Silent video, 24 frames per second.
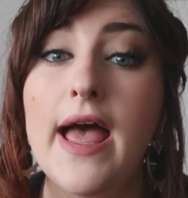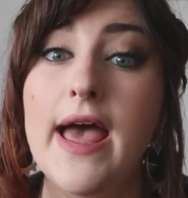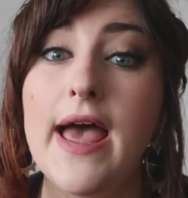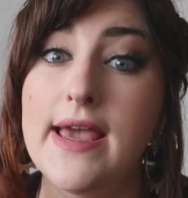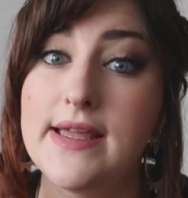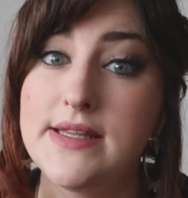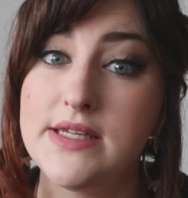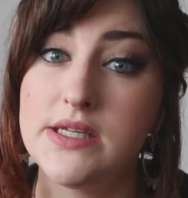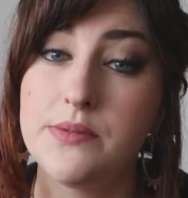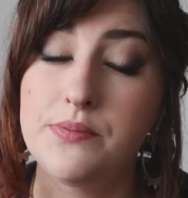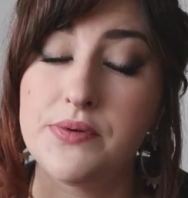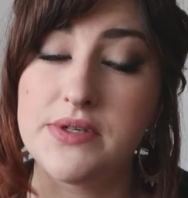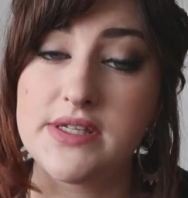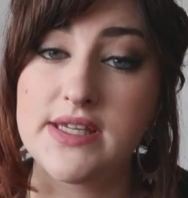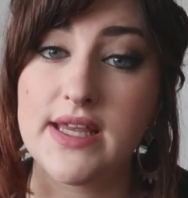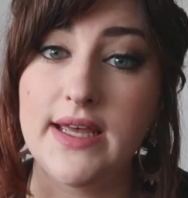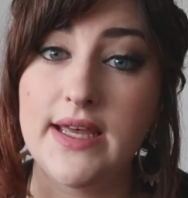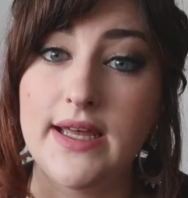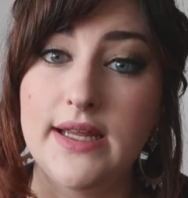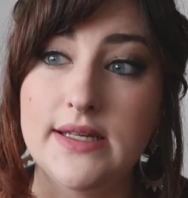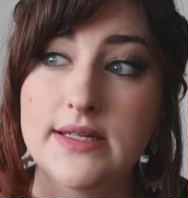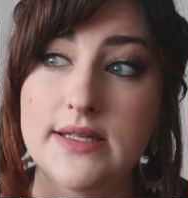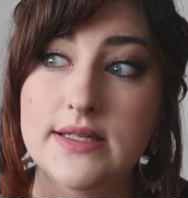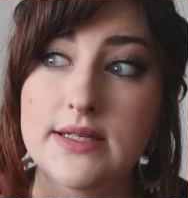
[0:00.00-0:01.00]

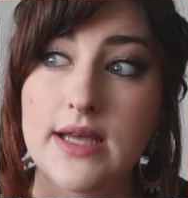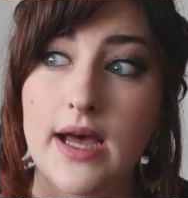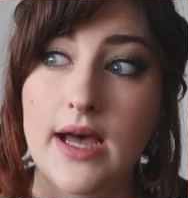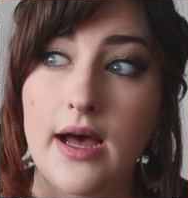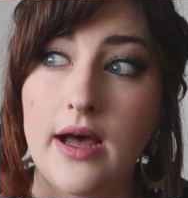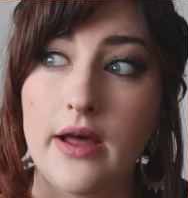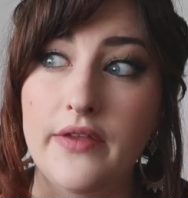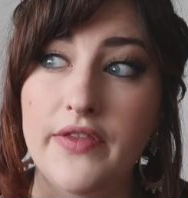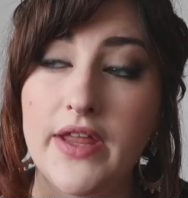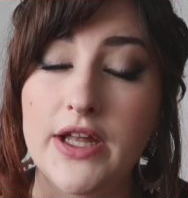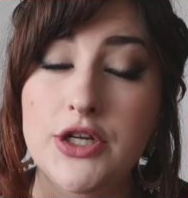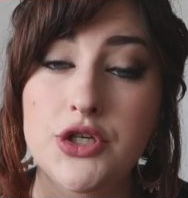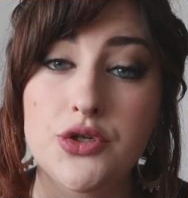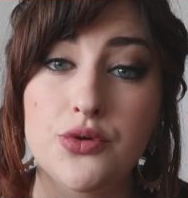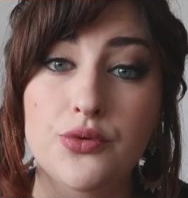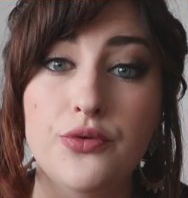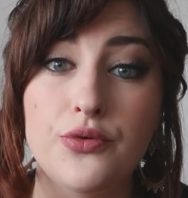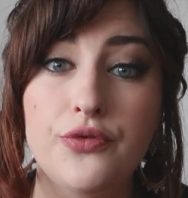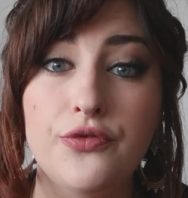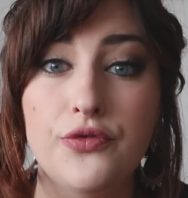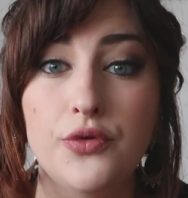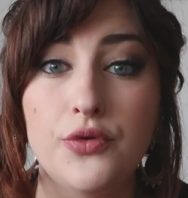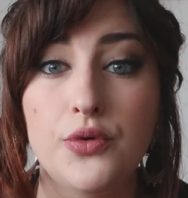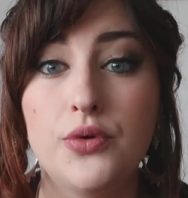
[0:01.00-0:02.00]
80%
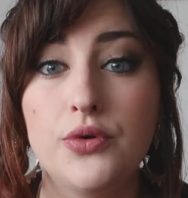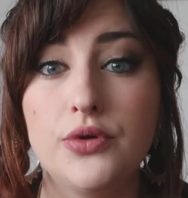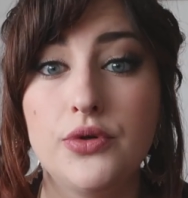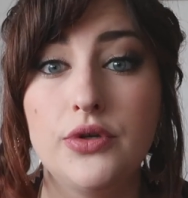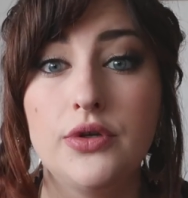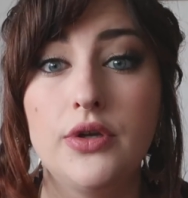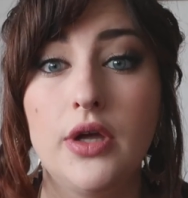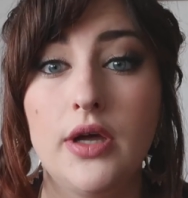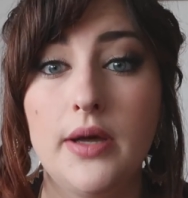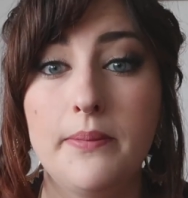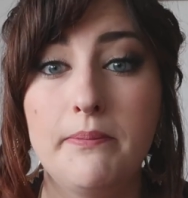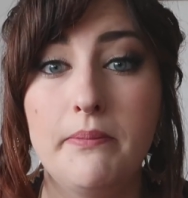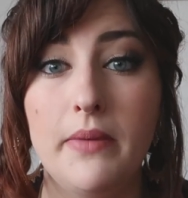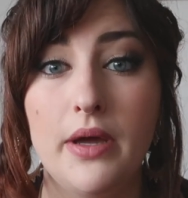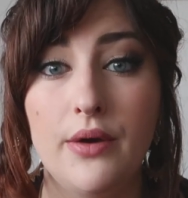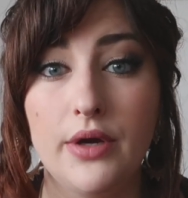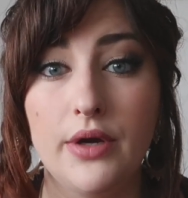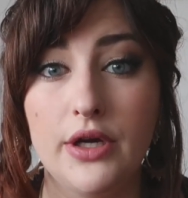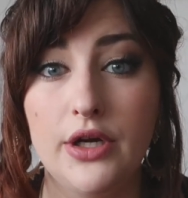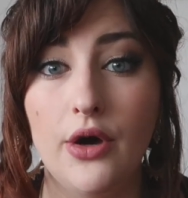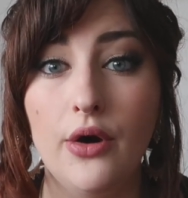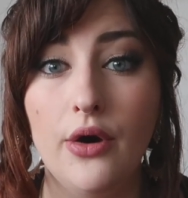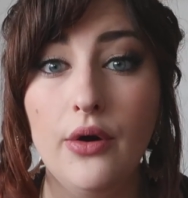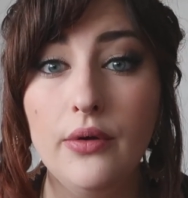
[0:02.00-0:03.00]
natural fawn
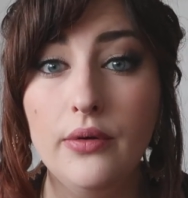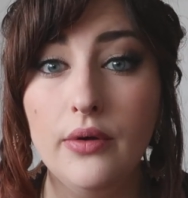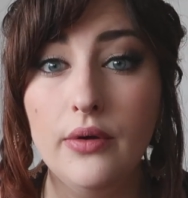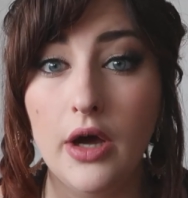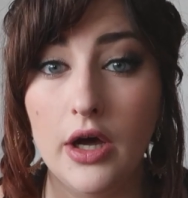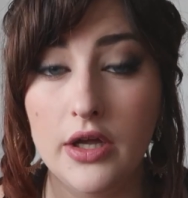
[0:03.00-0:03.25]
merino